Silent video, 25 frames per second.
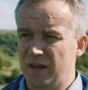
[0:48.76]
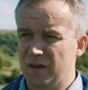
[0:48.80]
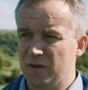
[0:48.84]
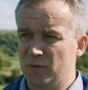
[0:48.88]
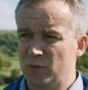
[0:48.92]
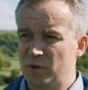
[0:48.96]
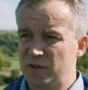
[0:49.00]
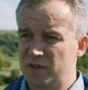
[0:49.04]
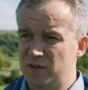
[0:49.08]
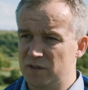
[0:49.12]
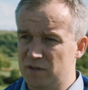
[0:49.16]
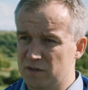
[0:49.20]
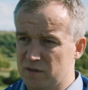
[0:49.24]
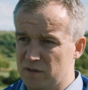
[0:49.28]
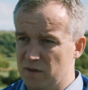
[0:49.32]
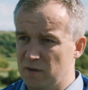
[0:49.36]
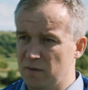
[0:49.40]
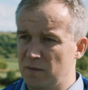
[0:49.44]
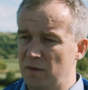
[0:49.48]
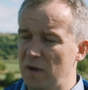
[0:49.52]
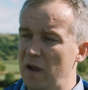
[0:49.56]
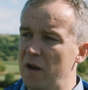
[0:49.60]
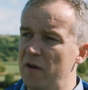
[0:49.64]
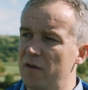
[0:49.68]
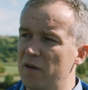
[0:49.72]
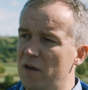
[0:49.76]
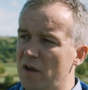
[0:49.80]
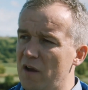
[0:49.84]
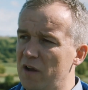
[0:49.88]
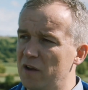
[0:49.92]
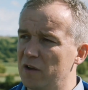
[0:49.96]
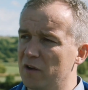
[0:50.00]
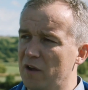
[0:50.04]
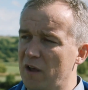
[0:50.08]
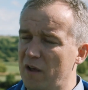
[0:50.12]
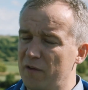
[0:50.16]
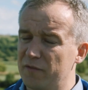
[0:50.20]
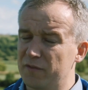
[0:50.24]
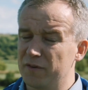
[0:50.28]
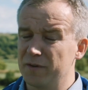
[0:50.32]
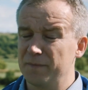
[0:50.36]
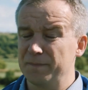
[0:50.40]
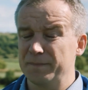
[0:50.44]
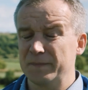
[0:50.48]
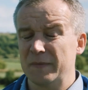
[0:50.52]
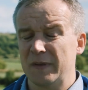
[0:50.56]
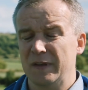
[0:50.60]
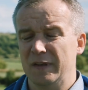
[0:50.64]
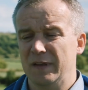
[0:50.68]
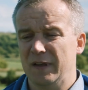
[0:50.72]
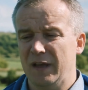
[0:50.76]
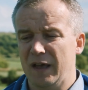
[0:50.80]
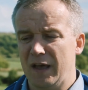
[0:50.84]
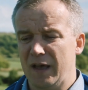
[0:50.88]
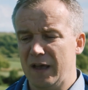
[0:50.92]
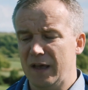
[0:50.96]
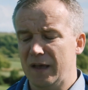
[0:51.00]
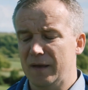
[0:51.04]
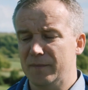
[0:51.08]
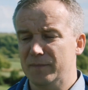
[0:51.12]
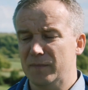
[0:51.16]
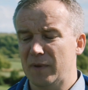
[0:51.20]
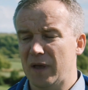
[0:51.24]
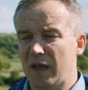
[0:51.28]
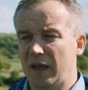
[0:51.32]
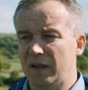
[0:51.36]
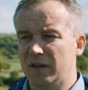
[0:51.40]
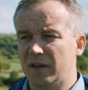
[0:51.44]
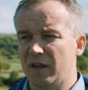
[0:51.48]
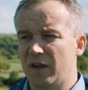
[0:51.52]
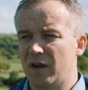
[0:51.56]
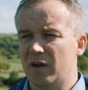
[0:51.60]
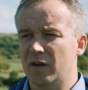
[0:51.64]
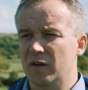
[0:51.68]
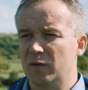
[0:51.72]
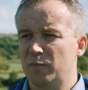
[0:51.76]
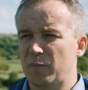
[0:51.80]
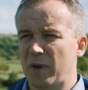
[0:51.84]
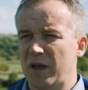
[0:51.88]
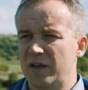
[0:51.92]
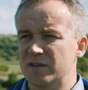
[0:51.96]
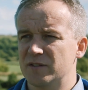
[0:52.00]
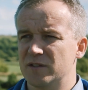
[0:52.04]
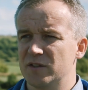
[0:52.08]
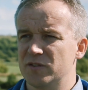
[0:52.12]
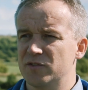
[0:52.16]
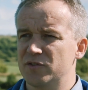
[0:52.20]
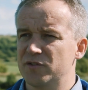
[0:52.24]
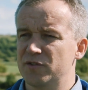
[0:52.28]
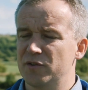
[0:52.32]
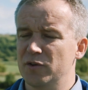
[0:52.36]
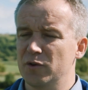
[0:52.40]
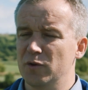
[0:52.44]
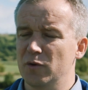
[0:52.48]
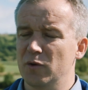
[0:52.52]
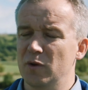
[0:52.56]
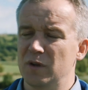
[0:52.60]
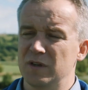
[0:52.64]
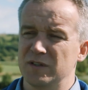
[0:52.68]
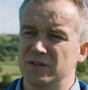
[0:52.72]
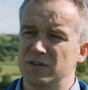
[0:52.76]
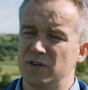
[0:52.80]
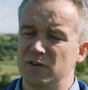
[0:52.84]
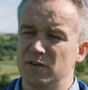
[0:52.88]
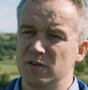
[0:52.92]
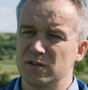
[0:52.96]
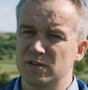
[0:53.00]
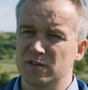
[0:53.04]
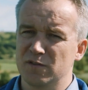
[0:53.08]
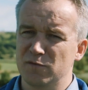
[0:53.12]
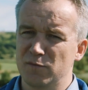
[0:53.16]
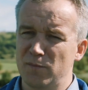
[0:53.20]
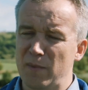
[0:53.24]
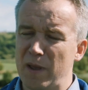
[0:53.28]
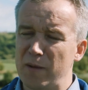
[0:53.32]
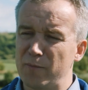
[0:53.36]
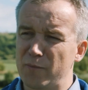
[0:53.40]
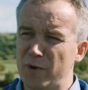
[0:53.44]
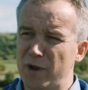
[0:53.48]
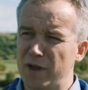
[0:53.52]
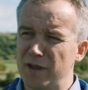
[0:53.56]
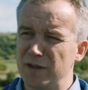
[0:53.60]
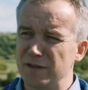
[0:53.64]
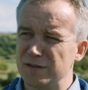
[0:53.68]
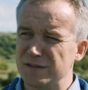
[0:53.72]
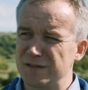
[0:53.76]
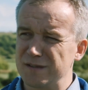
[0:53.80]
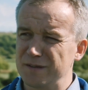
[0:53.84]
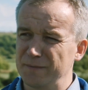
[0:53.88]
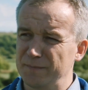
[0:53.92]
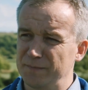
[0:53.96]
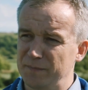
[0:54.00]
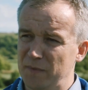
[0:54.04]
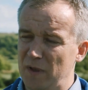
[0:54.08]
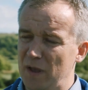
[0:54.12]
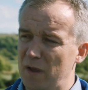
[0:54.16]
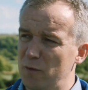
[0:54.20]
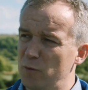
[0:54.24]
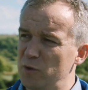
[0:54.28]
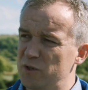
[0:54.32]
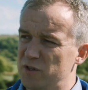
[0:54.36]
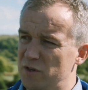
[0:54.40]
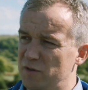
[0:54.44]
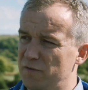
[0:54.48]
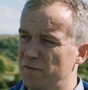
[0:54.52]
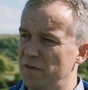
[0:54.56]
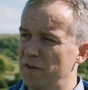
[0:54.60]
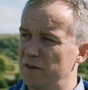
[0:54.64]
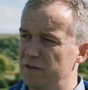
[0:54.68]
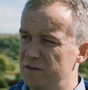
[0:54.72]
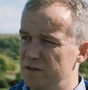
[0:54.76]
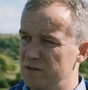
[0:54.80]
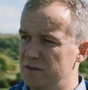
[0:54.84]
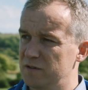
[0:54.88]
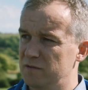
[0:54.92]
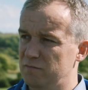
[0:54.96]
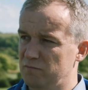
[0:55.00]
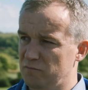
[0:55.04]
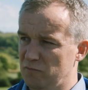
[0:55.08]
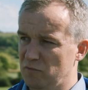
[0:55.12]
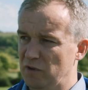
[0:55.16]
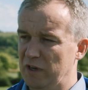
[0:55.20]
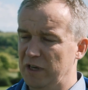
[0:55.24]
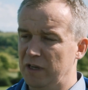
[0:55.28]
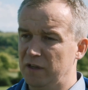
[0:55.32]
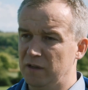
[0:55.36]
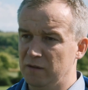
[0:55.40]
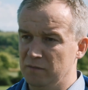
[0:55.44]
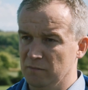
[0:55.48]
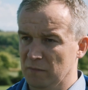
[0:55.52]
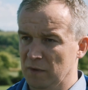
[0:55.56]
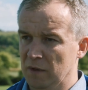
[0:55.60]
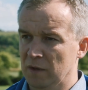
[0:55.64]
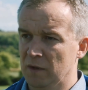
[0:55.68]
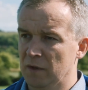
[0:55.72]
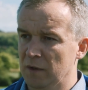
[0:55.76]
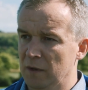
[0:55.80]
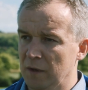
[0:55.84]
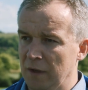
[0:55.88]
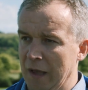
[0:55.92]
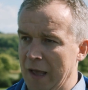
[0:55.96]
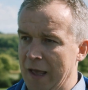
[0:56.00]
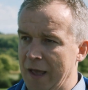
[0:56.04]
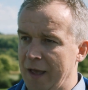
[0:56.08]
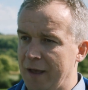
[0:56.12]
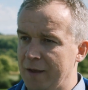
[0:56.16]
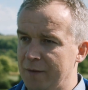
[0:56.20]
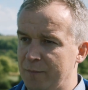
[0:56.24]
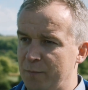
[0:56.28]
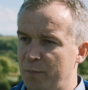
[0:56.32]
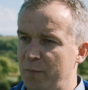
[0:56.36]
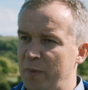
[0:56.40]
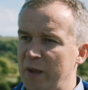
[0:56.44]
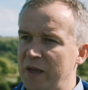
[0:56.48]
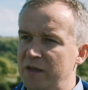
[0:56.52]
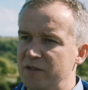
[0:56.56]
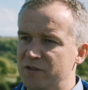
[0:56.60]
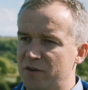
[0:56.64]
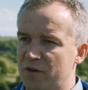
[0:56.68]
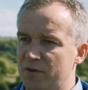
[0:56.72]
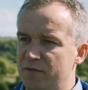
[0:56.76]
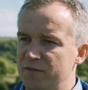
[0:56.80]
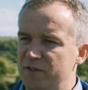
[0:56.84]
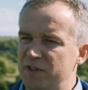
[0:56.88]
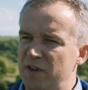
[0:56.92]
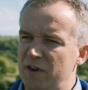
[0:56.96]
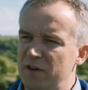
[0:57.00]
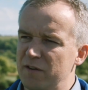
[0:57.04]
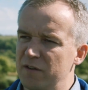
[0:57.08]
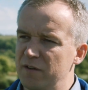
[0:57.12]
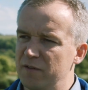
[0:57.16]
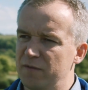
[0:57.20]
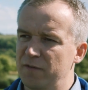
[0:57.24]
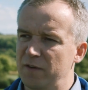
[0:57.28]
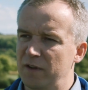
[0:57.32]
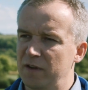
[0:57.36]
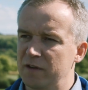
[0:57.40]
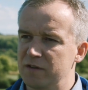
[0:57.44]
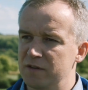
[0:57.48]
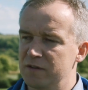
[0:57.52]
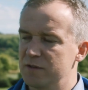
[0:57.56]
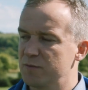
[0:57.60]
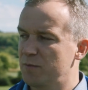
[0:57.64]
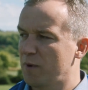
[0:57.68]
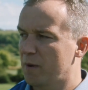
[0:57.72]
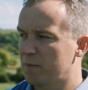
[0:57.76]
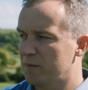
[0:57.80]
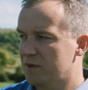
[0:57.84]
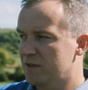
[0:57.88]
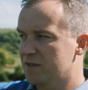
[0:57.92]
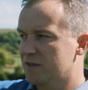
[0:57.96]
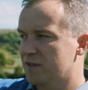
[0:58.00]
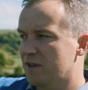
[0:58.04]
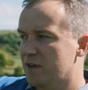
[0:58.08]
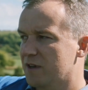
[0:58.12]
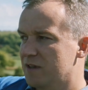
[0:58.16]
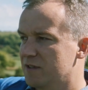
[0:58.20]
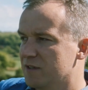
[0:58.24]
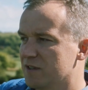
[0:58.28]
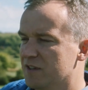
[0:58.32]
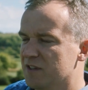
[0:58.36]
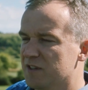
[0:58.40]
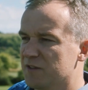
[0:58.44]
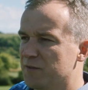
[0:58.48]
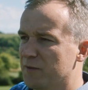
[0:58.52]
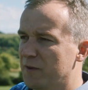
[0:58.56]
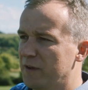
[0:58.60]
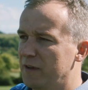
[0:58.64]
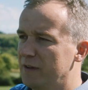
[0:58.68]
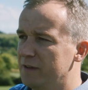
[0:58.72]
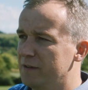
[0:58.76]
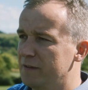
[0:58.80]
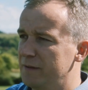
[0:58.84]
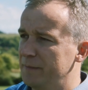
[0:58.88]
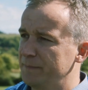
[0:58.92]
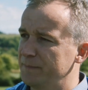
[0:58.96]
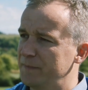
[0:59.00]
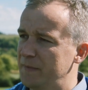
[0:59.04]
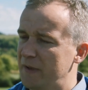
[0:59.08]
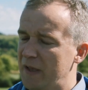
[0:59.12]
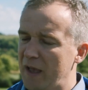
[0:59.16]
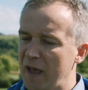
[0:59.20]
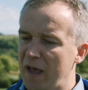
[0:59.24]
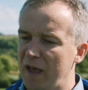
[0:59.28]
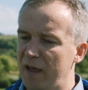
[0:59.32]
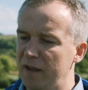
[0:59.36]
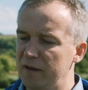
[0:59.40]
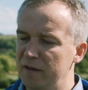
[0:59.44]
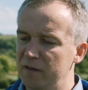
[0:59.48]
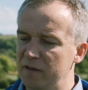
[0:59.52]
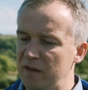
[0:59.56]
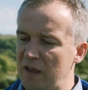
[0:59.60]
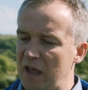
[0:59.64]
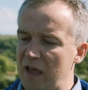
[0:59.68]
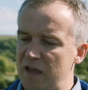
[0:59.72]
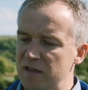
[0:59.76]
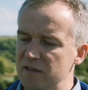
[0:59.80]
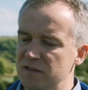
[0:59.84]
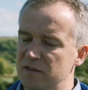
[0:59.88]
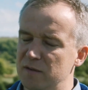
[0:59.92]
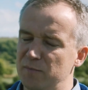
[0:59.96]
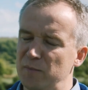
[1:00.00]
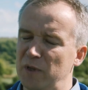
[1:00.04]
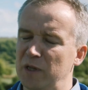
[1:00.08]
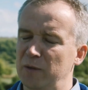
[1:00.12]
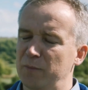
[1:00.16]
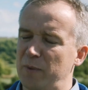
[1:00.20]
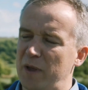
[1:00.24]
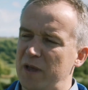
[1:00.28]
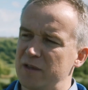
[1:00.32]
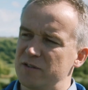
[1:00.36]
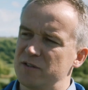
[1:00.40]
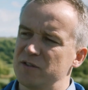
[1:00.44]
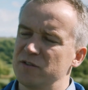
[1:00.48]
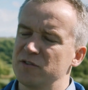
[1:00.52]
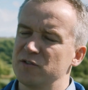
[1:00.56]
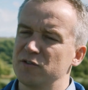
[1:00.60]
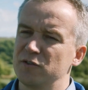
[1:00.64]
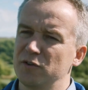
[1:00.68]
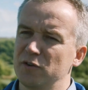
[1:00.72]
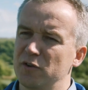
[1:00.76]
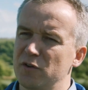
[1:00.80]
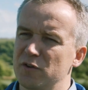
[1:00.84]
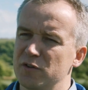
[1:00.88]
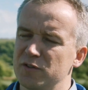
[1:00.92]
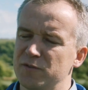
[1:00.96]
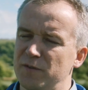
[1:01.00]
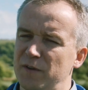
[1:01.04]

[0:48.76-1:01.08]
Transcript: which is the area I look after. And there it passes through a series of membranes, which are filters, really big surface area filters, probably the size of this field. And as the milk passes through those